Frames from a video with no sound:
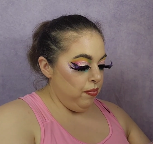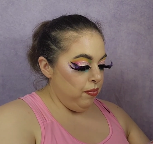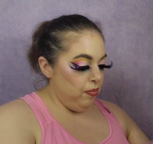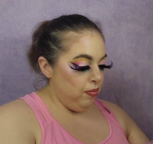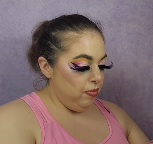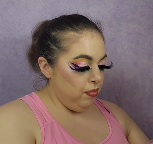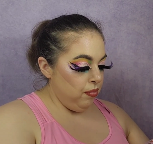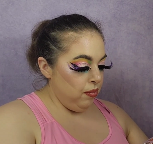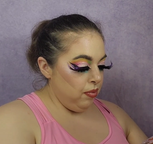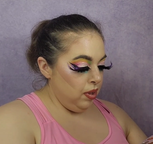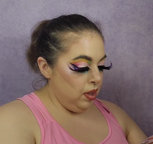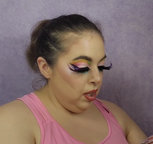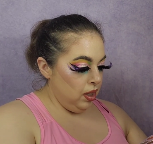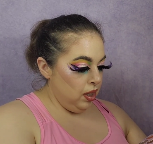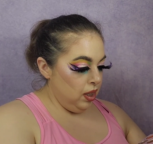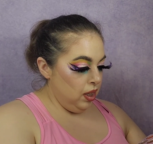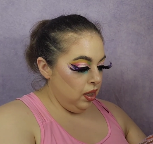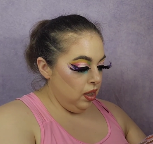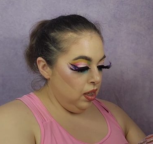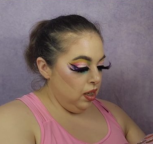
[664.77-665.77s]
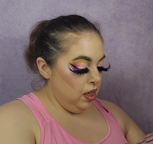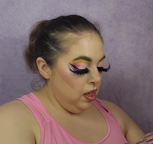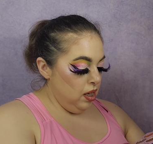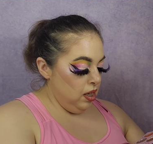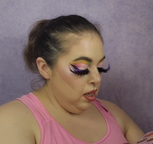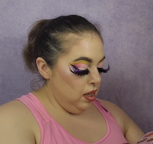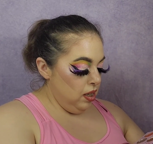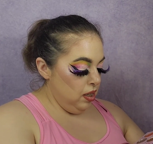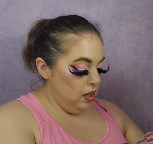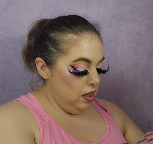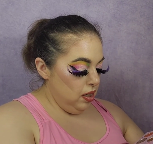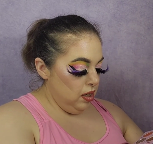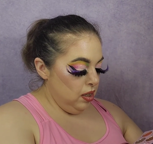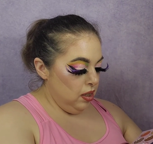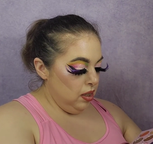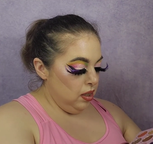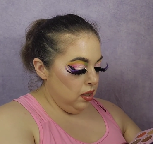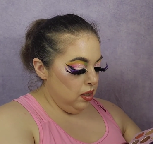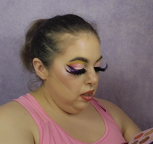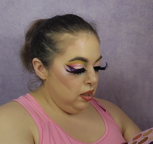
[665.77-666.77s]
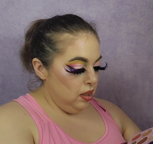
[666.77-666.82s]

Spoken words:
Nobody speaks.